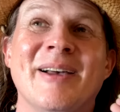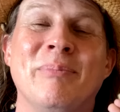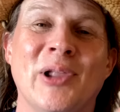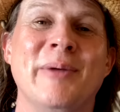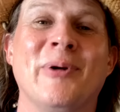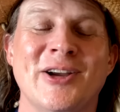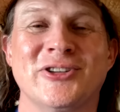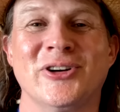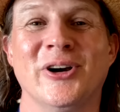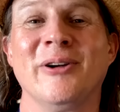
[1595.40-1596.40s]
blood
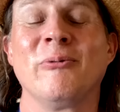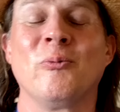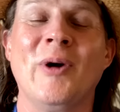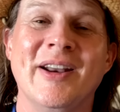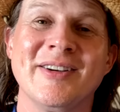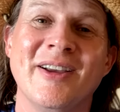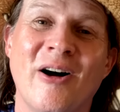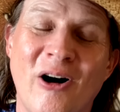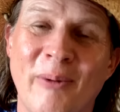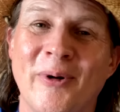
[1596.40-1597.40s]
pressure went
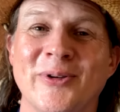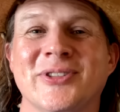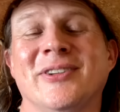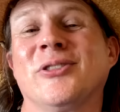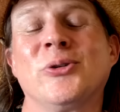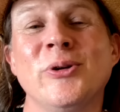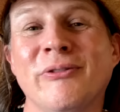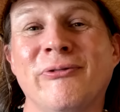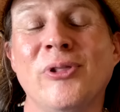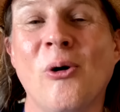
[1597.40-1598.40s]
almost through the
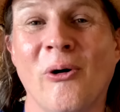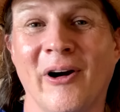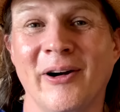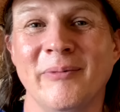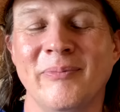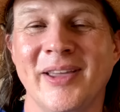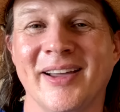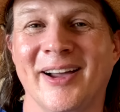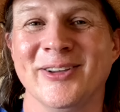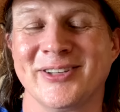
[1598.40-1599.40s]
floor
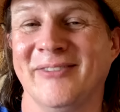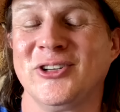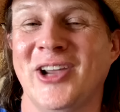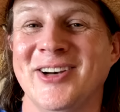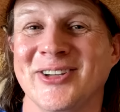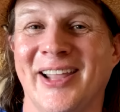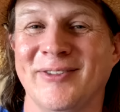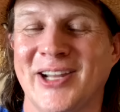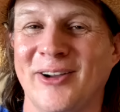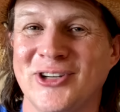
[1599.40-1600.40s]
because of the change in
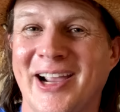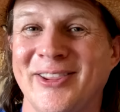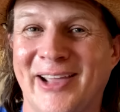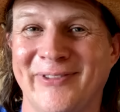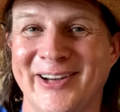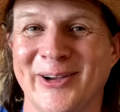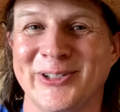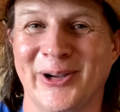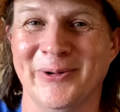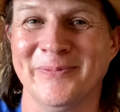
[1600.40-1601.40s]
lifestyle. Check out that video
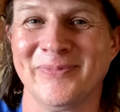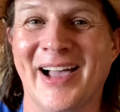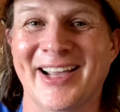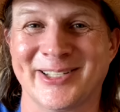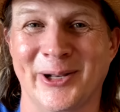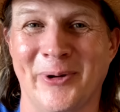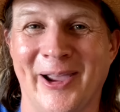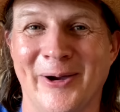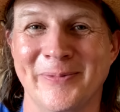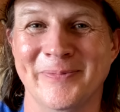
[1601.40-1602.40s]
too. Hasta
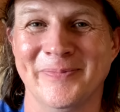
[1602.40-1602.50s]
luego.